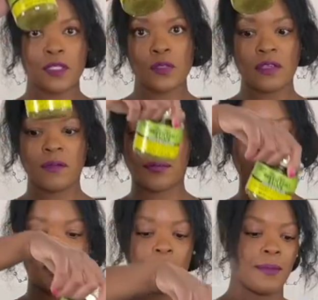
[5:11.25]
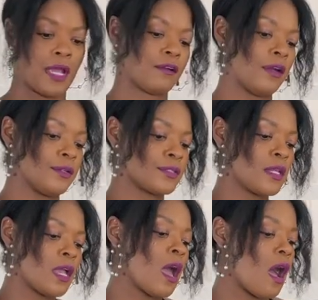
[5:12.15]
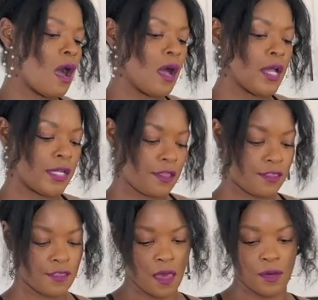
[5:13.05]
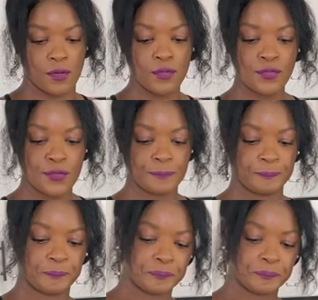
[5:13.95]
So even pretty good macros on those.